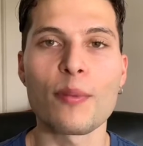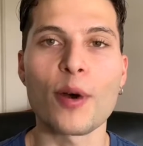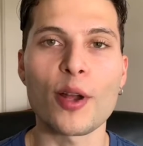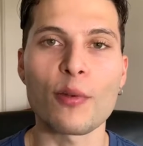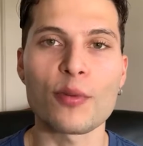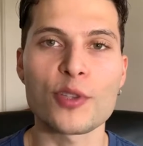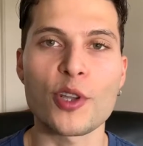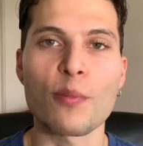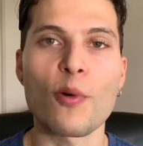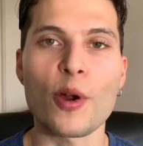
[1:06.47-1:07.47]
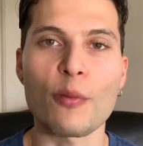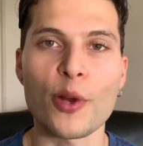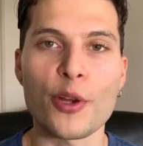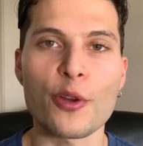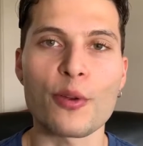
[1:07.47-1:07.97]
but to the point
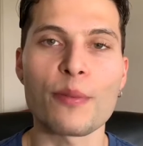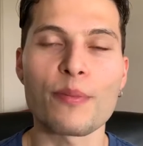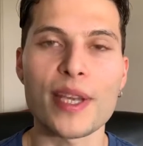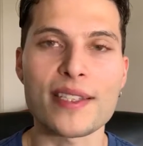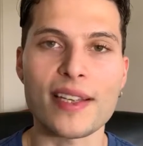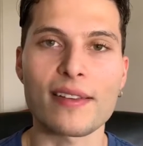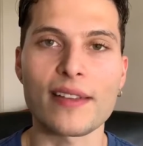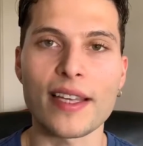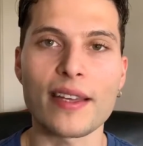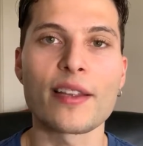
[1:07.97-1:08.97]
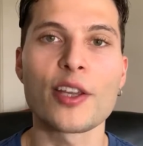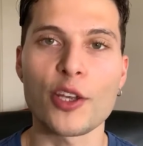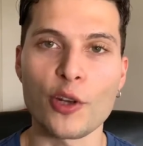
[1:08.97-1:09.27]
where you're basically,